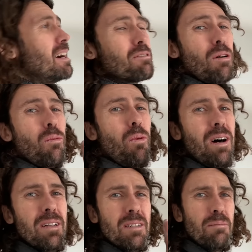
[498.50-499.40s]
I've got
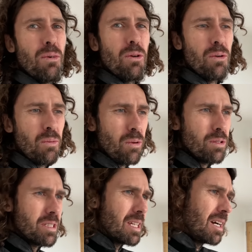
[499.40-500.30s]
one more
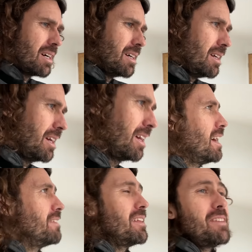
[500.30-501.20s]
wall to go
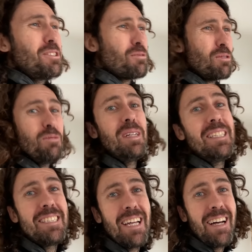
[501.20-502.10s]
and then this room
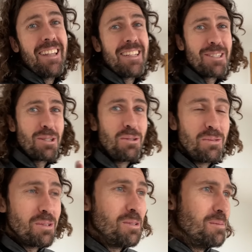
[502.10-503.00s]
is done. That's two
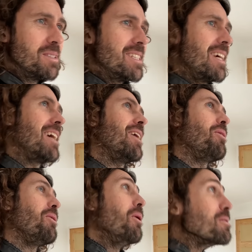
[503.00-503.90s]
rooms.
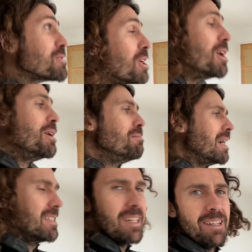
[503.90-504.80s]

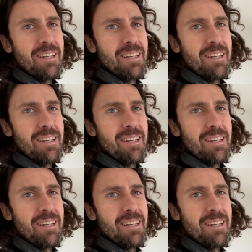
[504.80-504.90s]
Awesome. So